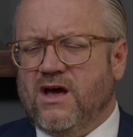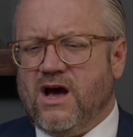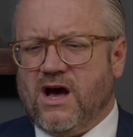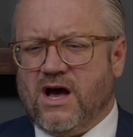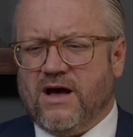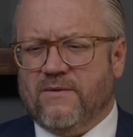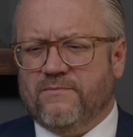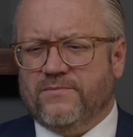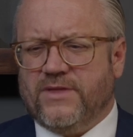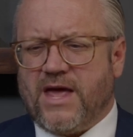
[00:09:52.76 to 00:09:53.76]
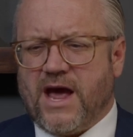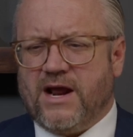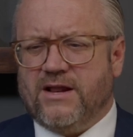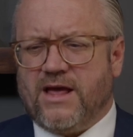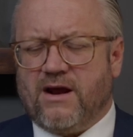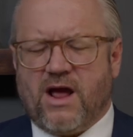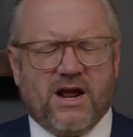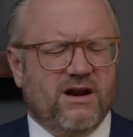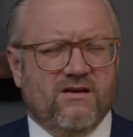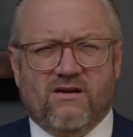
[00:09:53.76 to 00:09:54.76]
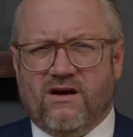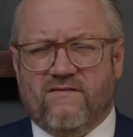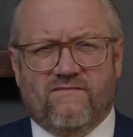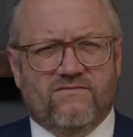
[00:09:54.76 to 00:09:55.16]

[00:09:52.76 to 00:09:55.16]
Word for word: um, that, that had uh,